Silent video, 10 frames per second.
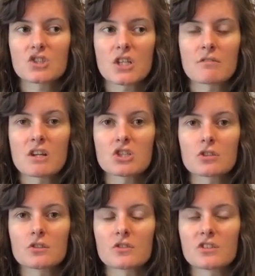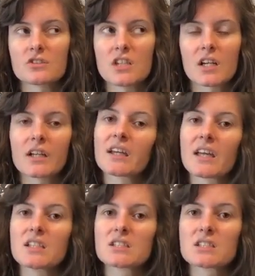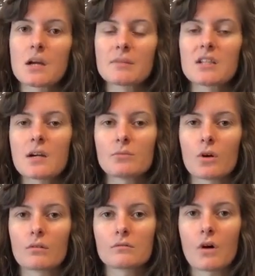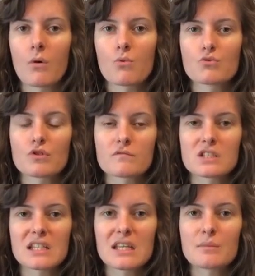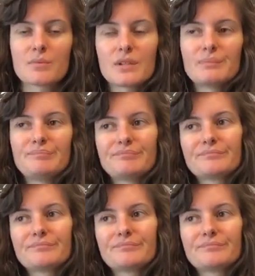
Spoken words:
generation, on the younger kids. I mean, I'm not old obviously, but